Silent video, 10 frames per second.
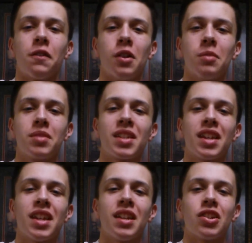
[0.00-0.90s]
from
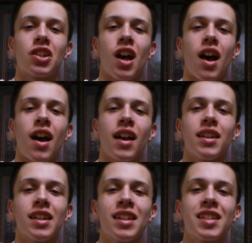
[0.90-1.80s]
sea to
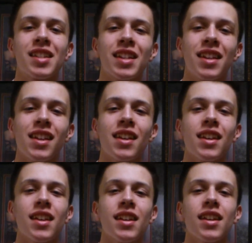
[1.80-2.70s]
shining
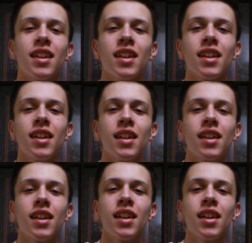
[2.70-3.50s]
sea. I